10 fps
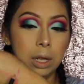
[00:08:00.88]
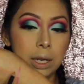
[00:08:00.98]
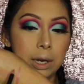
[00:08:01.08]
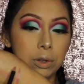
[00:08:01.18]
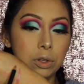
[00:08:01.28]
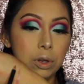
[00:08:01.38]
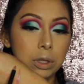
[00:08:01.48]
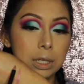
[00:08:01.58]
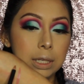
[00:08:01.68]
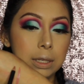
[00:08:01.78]
And I also
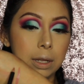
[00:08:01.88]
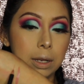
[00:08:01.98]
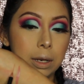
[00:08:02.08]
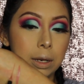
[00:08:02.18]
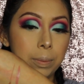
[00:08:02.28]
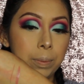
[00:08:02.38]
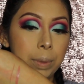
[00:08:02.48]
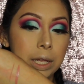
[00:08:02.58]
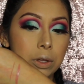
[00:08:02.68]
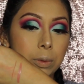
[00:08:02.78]
got this lip
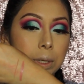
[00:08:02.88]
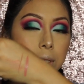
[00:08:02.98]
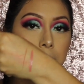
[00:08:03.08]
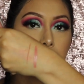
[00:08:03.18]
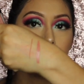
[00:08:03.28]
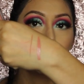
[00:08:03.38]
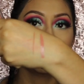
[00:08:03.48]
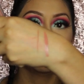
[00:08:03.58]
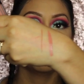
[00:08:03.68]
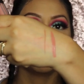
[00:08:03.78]
pencil because I
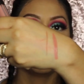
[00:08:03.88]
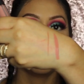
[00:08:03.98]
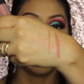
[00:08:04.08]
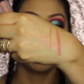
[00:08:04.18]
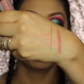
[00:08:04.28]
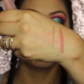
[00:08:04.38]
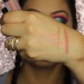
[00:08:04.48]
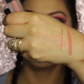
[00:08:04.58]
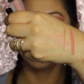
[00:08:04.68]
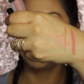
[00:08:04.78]
wanted to try
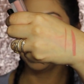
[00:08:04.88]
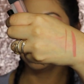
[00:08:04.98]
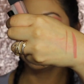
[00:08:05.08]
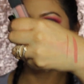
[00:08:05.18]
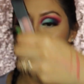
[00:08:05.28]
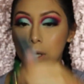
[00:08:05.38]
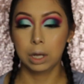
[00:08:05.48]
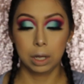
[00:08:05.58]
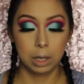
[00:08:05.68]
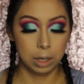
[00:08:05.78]
the lip pencils.
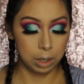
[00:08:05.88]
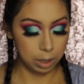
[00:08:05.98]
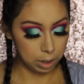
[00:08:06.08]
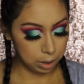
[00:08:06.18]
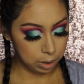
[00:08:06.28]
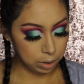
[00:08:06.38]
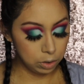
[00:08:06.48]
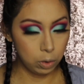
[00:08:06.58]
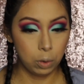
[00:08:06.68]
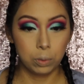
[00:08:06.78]

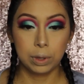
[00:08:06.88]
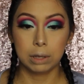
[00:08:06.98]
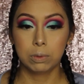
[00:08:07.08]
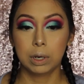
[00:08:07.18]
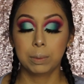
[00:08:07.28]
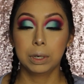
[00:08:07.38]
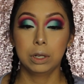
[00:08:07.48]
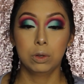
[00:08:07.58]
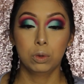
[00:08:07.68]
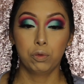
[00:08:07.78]
So that's what I'm
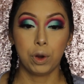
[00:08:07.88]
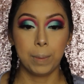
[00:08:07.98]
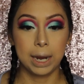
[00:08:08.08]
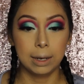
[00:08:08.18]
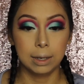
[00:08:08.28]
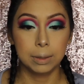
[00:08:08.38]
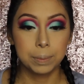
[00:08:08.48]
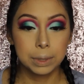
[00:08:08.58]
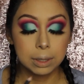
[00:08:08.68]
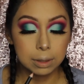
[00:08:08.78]
going to use for my
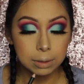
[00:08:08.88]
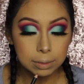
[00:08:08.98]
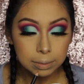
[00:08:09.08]
lips.